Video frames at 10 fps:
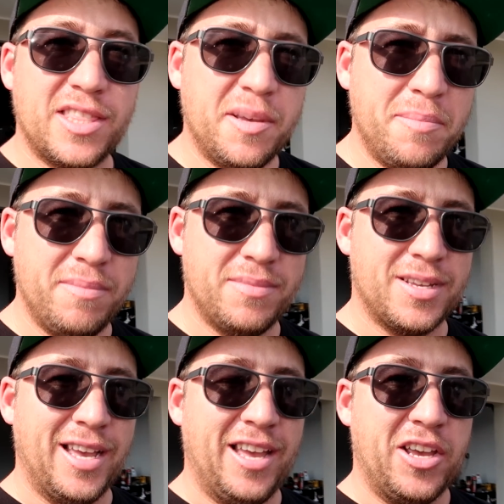them,
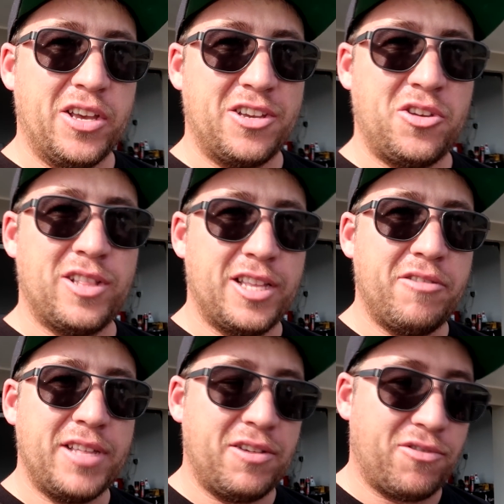you
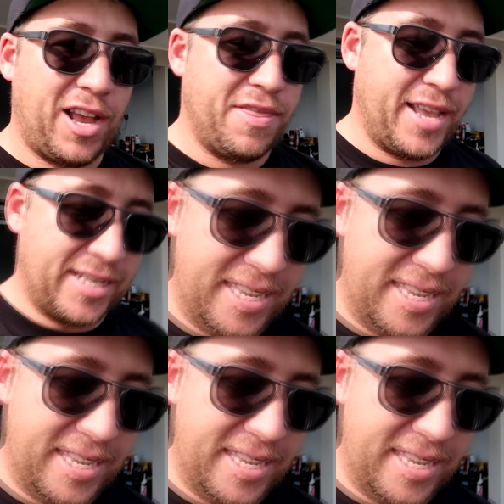literally run that